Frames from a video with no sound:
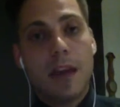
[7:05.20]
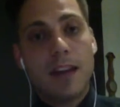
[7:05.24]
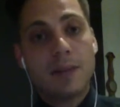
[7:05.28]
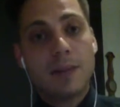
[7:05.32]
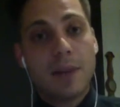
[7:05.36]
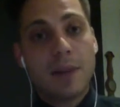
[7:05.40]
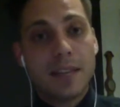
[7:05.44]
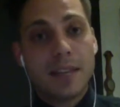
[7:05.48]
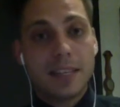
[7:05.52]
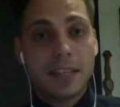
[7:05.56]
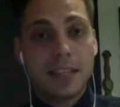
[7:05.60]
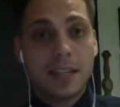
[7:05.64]

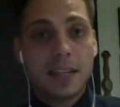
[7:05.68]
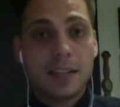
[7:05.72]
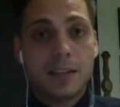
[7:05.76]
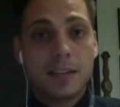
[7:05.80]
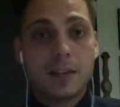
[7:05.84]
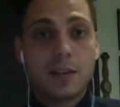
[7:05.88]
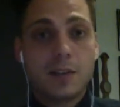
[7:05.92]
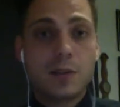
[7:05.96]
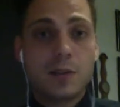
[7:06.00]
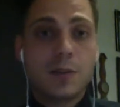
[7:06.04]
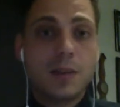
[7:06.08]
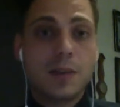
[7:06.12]
basic
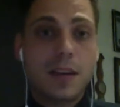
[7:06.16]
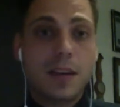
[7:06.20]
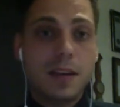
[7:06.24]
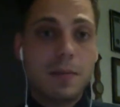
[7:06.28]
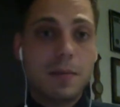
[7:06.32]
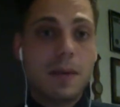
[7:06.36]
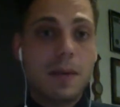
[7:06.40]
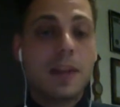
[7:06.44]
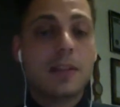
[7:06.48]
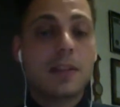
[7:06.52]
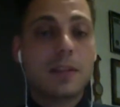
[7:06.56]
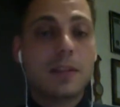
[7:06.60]
lessons to
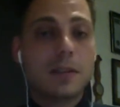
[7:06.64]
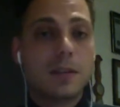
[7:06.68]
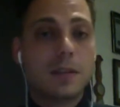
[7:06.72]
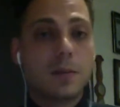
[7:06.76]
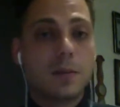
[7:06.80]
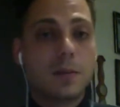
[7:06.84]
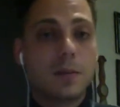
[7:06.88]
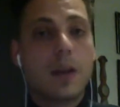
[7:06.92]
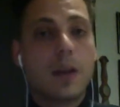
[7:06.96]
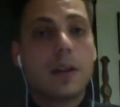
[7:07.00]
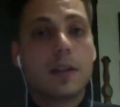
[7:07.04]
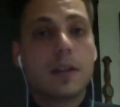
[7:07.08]
inmates as
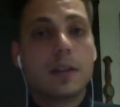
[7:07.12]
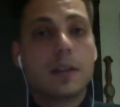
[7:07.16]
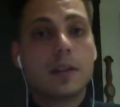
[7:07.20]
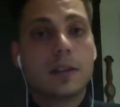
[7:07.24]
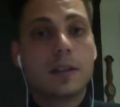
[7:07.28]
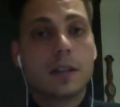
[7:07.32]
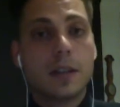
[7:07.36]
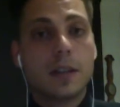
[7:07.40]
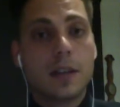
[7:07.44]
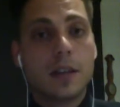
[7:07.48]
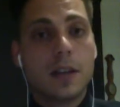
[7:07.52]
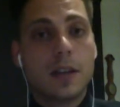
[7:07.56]
well,
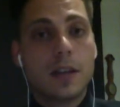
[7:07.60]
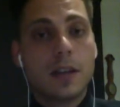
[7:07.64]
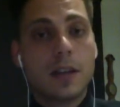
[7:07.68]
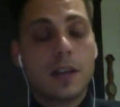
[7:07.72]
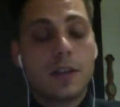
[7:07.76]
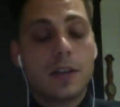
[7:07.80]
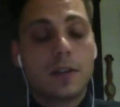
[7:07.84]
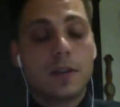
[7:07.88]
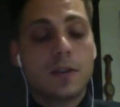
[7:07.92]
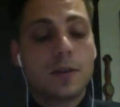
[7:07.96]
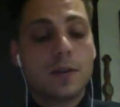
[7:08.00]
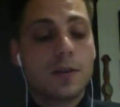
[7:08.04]

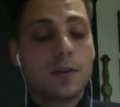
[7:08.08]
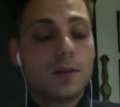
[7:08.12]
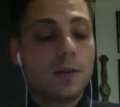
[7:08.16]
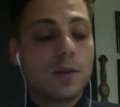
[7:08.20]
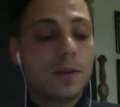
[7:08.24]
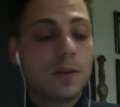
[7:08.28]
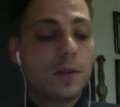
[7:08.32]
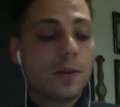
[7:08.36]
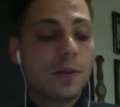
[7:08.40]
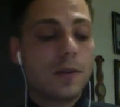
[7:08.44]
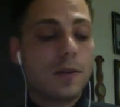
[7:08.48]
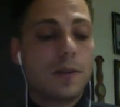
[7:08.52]
so
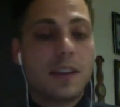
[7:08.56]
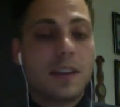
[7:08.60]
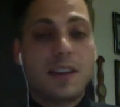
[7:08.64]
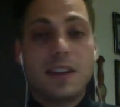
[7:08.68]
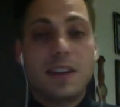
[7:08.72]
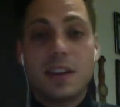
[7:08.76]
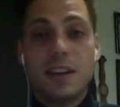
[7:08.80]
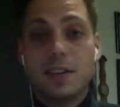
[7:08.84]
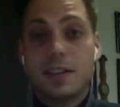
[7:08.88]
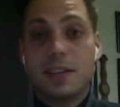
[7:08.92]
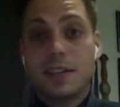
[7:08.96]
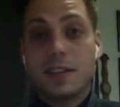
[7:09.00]
they
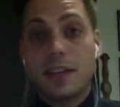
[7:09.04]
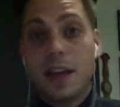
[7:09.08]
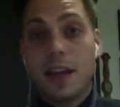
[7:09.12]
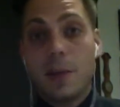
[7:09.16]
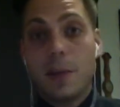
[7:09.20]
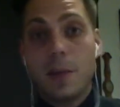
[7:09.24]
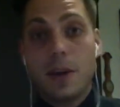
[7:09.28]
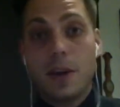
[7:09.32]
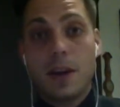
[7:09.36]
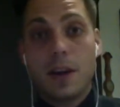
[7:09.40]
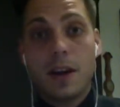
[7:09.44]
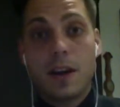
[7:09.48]
could
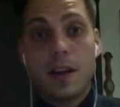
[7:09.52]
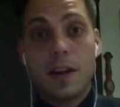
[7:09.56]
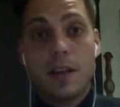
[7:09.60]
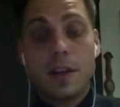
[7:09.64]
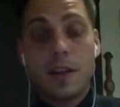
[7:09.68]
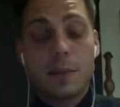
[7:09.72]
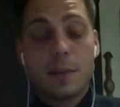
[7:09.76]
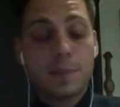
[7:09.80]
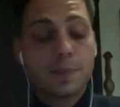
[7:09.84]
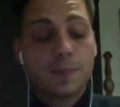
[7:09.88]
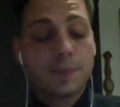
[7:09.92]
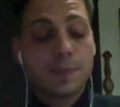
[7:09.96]
understand one
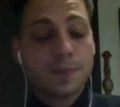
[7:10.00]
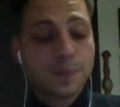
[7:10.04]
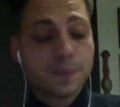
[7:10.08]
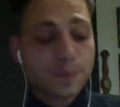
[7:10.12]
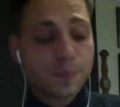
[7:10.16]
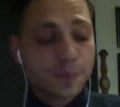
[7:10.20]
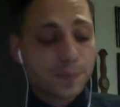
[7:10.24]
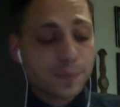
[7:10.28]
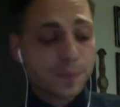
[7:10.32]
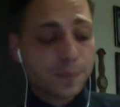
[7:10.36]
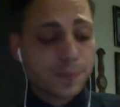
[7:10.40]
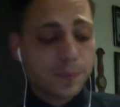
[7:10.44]
another.
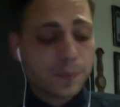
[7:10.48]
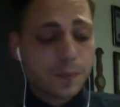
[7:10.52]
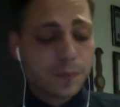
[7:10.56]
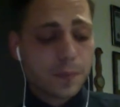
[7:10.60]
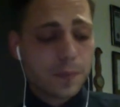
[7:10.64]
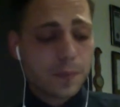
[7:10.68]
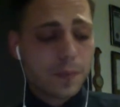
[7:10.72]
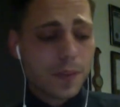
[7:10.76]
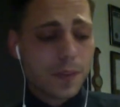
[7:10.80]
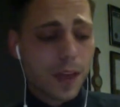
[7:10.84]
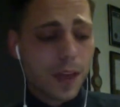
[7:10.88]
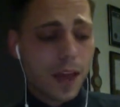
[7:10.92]

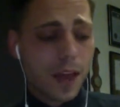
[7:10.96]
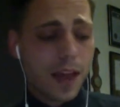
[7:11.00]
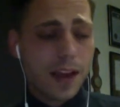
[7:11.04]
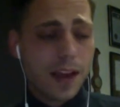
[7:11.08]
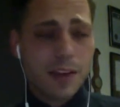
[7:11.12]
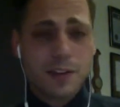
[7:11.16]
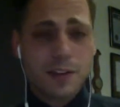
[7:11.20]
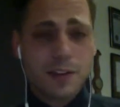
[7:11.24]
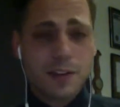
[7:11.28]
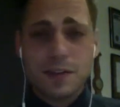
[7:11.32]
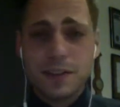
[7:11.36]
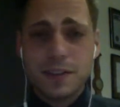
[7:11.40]
And I
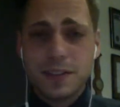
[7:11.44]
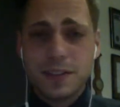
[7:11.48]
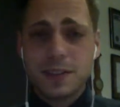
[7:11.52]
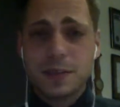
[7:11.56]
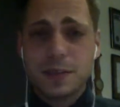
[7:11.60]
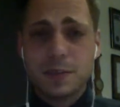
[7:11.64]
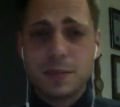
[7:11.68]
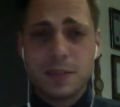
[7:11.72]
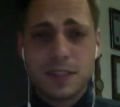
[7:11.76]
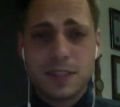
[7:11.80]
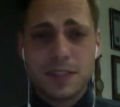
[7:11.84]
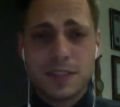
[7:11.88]
got to visit
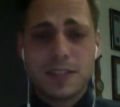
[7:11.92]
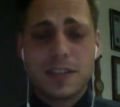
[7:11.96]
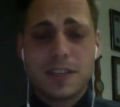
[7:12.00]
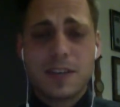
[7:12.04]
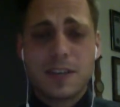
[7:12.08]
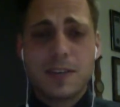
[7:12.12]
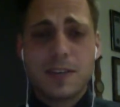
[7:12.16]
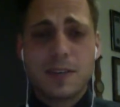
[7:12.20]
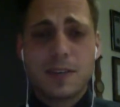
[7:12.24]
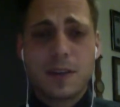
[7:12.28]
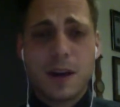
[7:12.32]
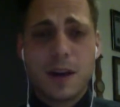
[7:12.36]
some prisons
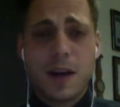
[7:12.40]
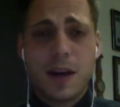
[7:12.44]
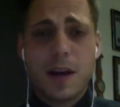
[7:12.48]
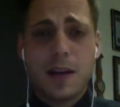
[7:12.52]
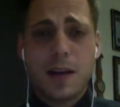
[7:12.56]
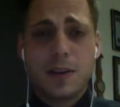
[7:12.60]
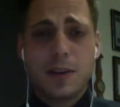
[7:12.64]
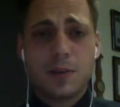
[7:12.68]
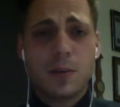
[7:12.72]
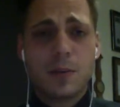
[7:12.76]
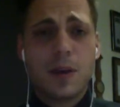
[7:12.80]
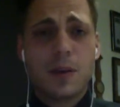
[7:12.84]
there
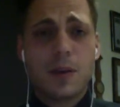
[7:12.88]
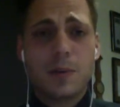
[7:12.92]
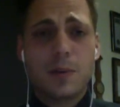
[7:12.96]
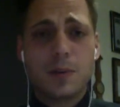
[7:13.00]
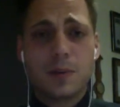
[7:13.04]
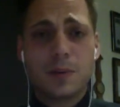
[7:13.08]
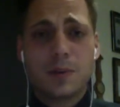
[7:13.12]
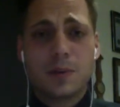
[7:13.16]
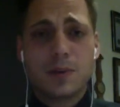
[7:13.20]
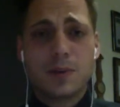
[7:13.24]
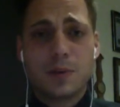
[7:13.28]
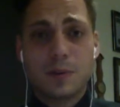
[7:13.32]
as well,
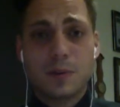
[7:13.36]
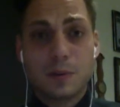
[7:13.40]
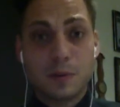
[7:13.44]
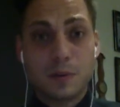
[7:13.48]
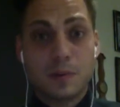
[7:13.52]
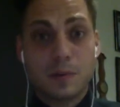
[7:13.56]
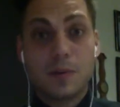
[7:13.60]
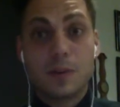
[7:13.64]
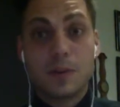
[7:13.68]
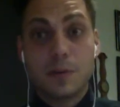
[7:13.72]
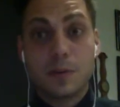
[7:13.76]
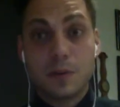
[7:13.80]
which
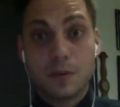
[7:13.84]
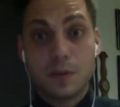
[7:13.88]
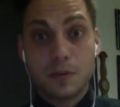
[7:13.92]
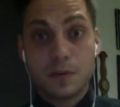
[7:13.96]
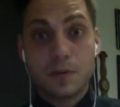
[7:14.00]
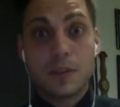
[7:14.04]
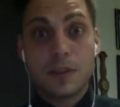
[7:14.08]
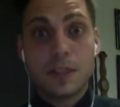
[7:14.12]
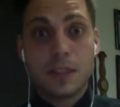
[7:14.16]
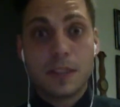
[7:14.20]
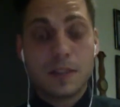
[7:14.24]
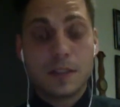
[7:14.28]
was
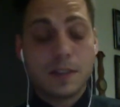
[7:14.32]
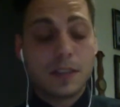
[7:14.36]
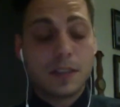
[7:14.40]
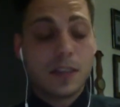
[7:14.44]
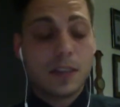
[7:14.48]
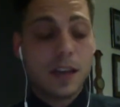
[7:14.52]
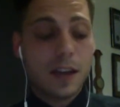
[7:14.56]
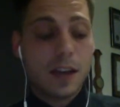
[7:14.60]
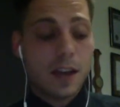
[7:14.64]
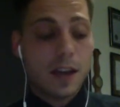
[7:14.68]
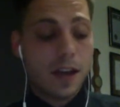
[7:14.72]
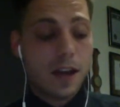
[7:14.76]
really,
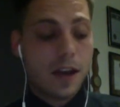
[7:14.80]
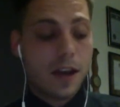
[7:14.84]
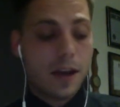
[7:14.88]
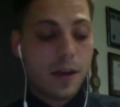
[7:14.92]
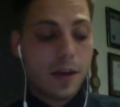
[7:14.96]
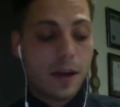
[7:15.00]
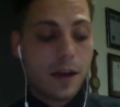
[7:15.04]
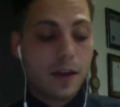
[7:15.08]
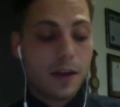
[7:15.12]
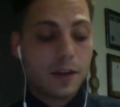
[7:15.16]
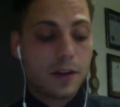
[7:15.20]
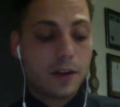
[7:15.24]
really
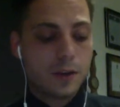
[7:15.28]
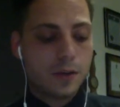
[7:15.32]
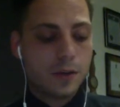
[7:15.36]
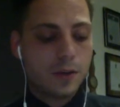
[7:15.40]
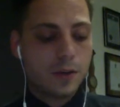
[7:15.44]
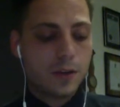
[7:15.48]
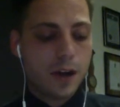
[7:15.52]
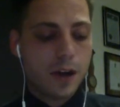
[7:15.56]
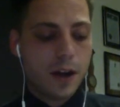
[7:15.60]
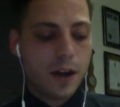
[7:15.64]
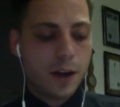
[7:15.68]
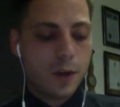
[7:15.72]
a
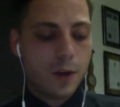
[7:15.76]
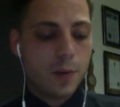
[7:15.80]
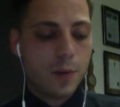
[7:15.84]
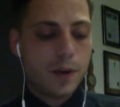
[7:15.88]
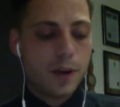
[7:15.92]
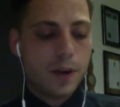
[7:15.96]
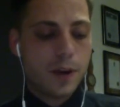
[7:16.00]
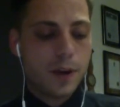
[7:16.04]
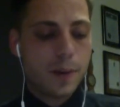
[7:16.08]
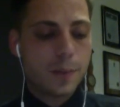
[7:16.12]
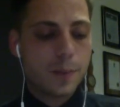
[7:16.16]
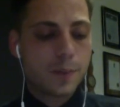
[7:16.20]
huge eye opener.